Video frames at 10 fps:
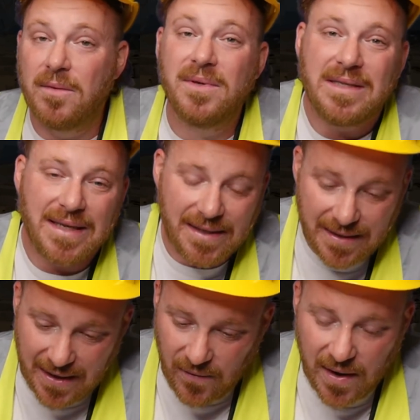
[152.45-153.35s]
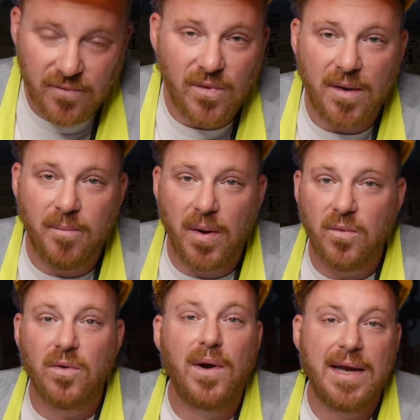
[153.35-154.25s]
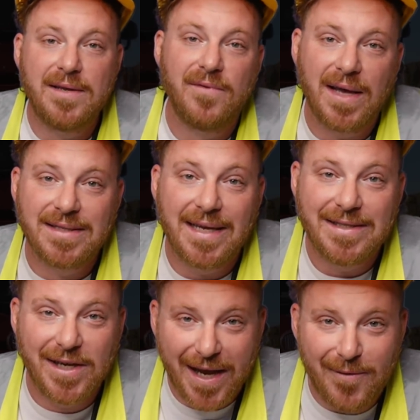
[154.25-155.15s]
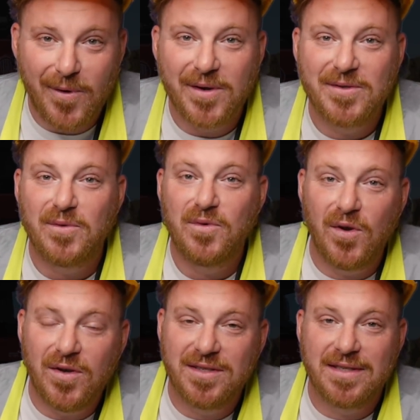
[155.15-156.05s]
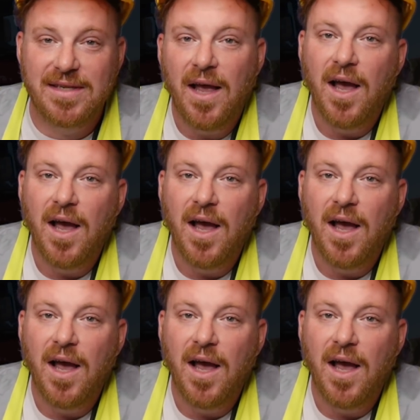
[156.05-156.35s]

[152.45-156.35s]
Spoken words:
I'm not saying that there aren't red-pilled or anti-vax aged care workers or nurses.